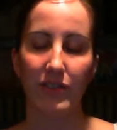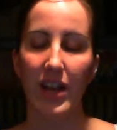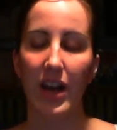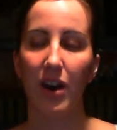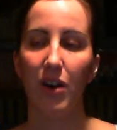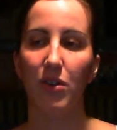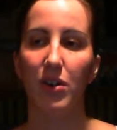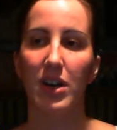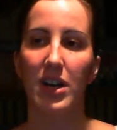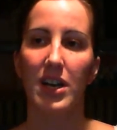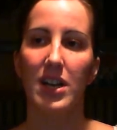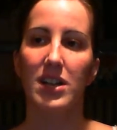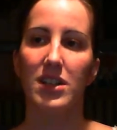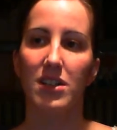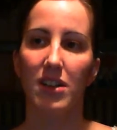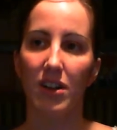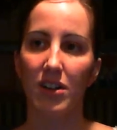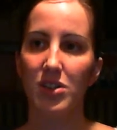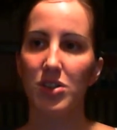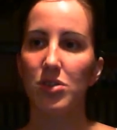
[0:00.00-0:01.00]
Now,
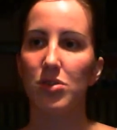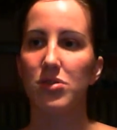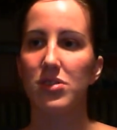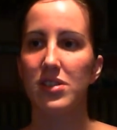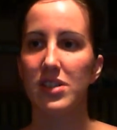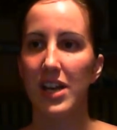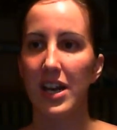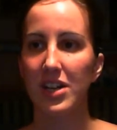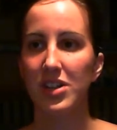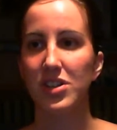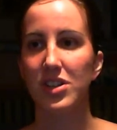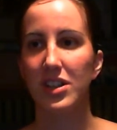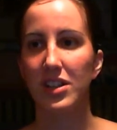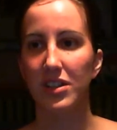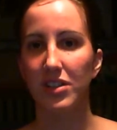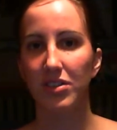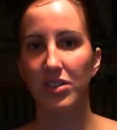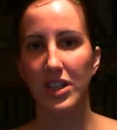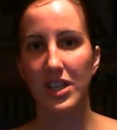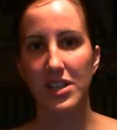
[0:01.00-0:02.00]
Dark Souls is actually a
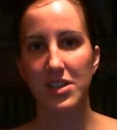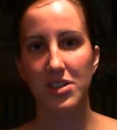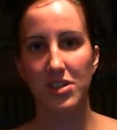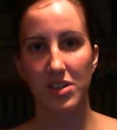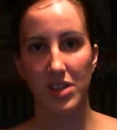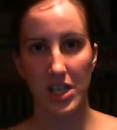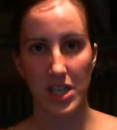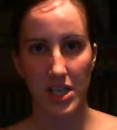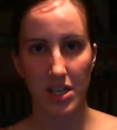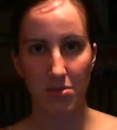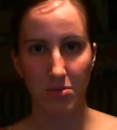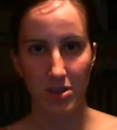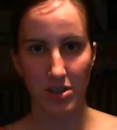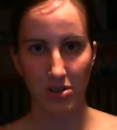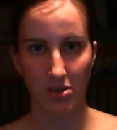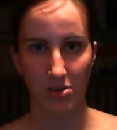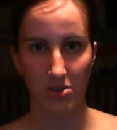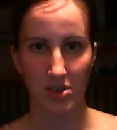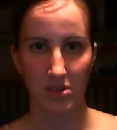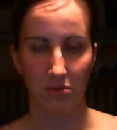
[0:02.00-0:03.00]
little easier than Demon
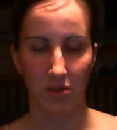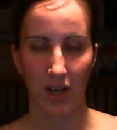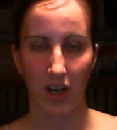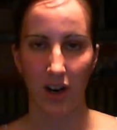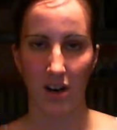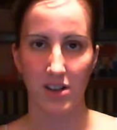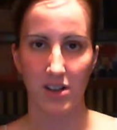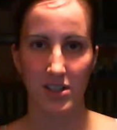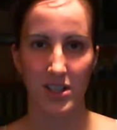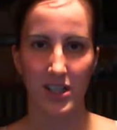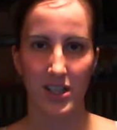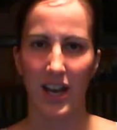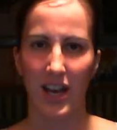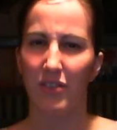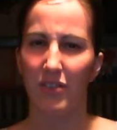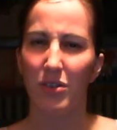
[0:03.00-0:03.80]
Souls in regards to that.